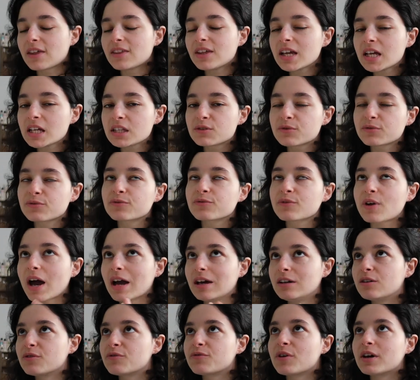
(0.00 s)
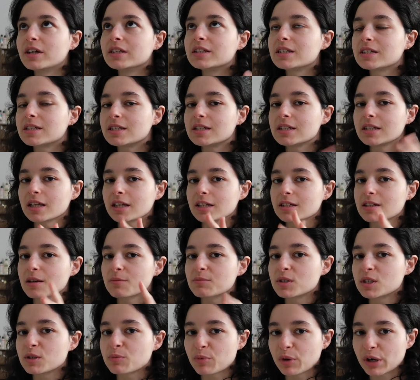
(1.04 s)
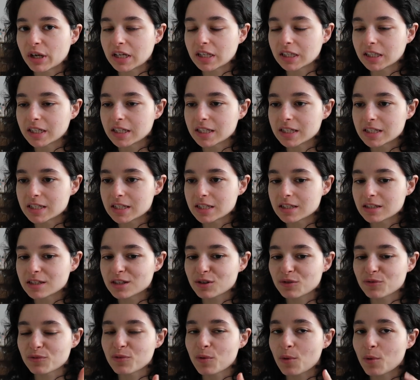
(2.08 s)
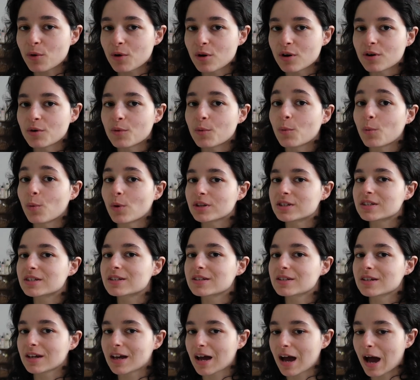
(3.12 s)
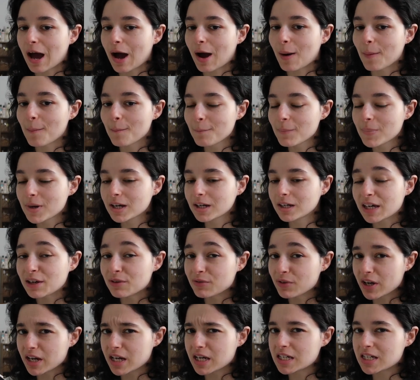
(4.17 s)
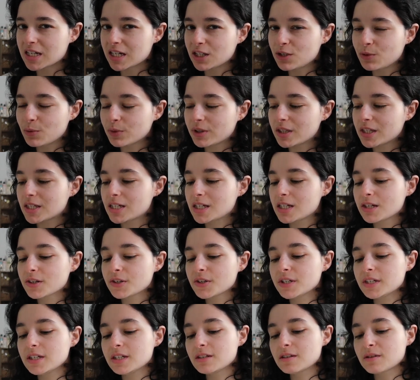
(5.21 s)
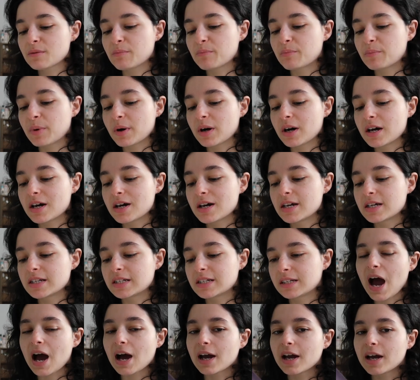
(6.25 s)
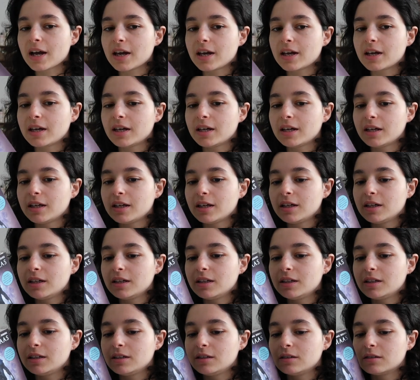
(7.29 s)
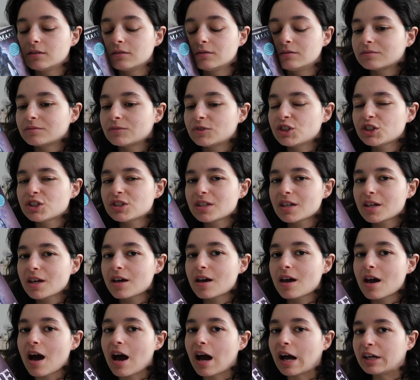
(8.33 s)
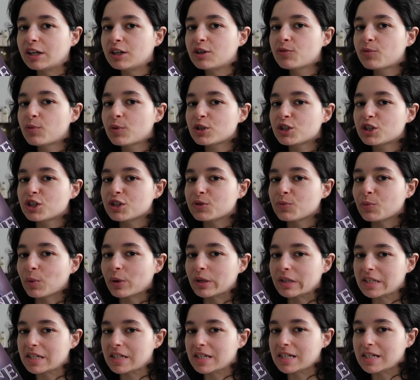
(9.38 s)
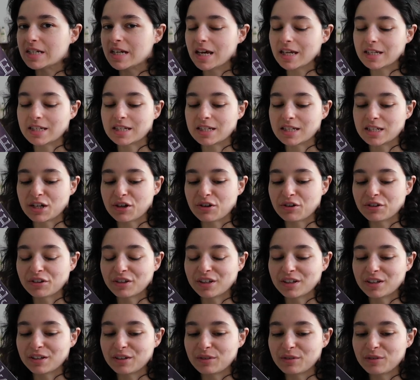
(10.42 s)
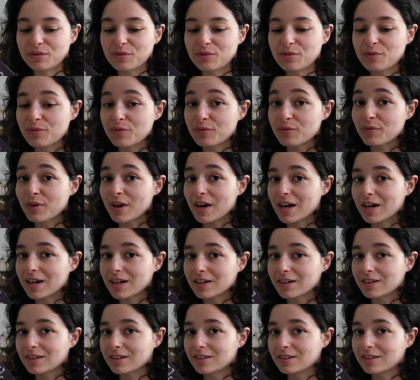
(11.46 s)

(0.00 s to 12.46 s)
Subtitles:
I think it's kind of fun to see like some sprinklings for what's to come if I continue with the series, but I just like kind of wish it wasn't necessarily Fae.